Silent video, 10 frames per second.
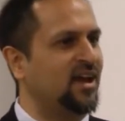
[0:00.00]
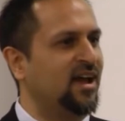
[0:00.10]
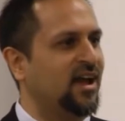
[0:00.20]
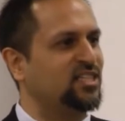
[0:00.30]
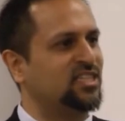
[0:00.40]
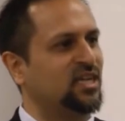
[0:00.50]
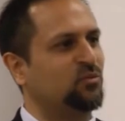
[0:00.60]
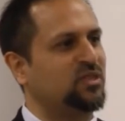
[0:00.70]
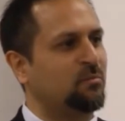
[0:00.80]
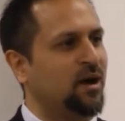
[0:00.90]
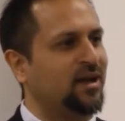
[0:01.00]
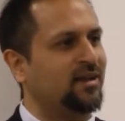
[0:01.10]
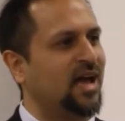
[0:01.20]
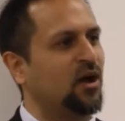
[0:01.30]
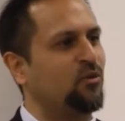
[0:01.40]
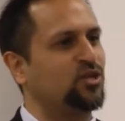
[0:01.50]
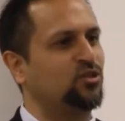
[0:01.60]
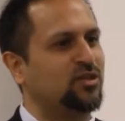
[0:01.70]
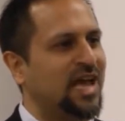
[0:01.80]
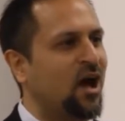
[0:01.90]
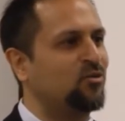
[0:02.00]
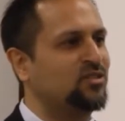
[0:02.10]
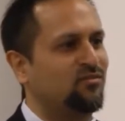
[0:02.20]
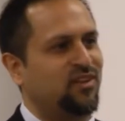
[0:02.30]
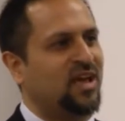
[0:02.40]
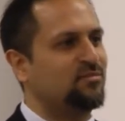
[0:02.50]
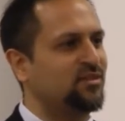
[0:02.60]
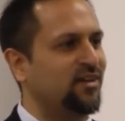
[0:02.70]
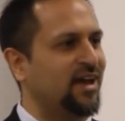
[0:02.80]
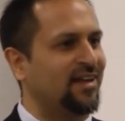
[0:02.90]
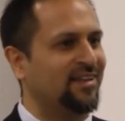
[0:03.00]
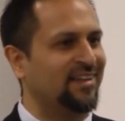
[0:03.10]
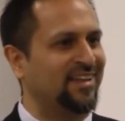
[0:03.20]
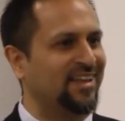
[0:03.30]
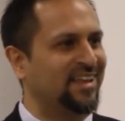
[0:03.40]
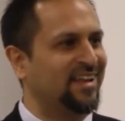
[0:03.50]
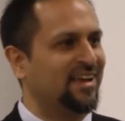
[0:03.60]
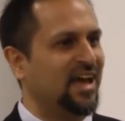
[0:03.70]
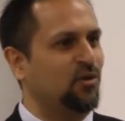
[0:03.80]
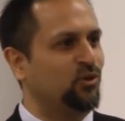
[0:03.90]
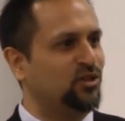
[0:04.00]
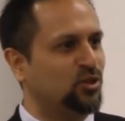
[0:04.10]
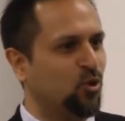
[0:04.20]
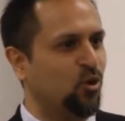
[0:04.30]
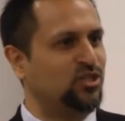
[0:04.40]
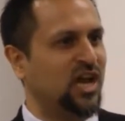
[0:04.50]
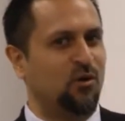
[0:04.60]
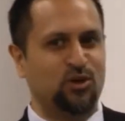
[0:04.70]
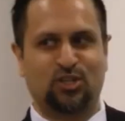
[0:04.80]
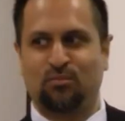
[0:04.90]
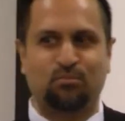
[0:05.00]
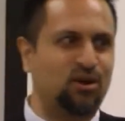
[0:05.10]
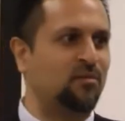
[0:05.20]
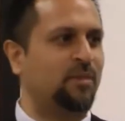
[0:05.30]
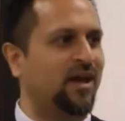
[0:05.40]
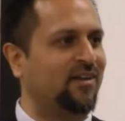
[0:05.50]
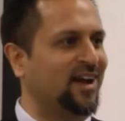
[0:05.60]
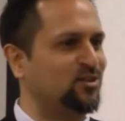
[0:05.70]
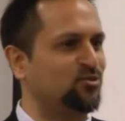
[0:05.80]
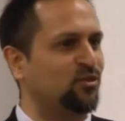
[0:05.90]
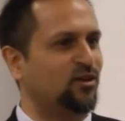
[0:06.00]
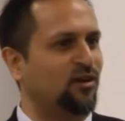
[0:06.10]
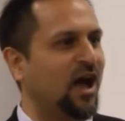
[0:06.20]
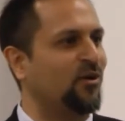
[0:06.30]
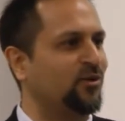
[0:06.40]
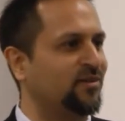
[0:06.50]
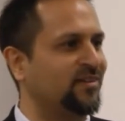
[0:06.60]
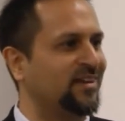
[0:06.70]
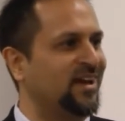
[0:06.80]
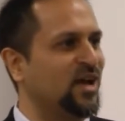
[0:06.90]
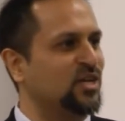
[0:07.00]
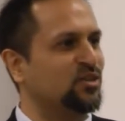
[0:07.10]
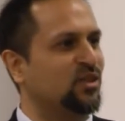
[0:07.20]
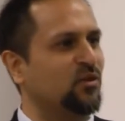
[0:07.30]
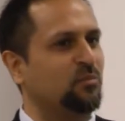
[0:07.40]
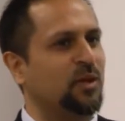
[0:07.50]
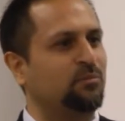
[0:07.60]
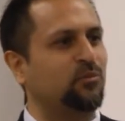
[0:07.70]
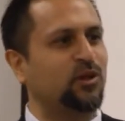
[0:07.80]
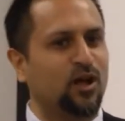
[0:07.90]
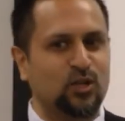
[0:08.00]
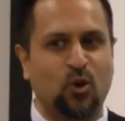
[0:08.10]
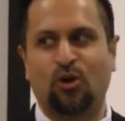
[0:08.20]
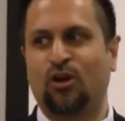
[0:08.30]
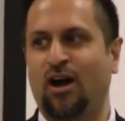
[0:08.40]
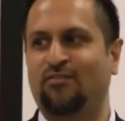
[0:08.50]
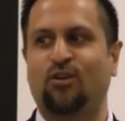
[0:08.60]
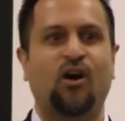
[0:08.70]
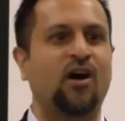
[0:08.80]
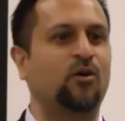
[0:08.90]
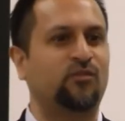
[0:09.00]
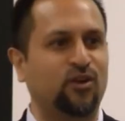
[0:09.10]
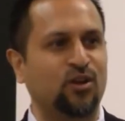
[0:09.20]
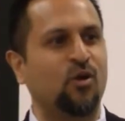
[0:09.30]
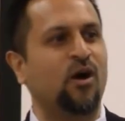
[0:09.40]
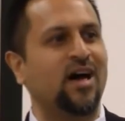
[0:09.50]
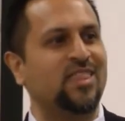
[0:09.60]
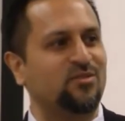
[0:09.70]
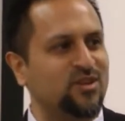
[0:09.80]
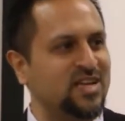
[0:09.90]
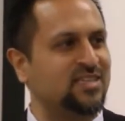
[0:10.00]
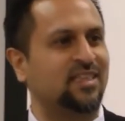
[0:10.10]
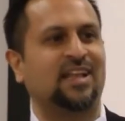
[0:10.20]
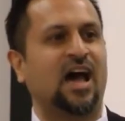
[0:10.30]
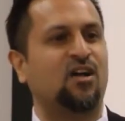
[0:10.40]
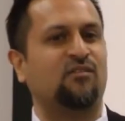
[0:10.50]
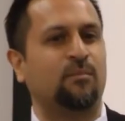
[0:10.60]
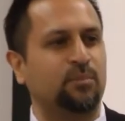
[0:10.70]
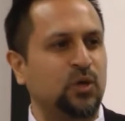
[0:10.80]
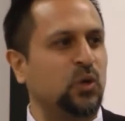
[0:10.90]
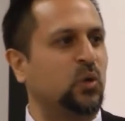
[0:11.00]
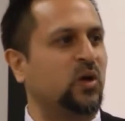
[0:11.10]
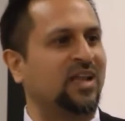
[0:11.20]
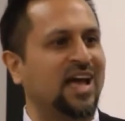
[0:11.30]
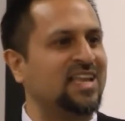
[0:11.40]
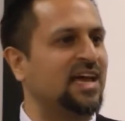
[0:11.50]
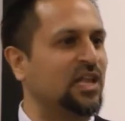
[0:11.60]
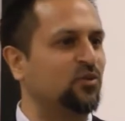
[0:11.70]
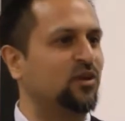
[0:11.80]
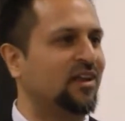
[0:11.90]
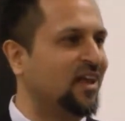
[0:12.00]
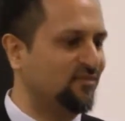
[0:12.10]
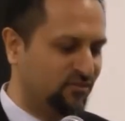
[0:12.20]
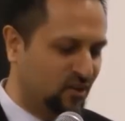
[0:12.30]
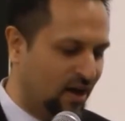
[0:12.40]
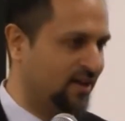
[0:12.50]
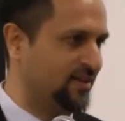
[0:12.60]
And she said, With the bucket I wish to douse the flames of hell, and with the torch I wish to burn paradise to the ground, so that people will adore God for, for no other reason than out of a pure and undiluted love of God.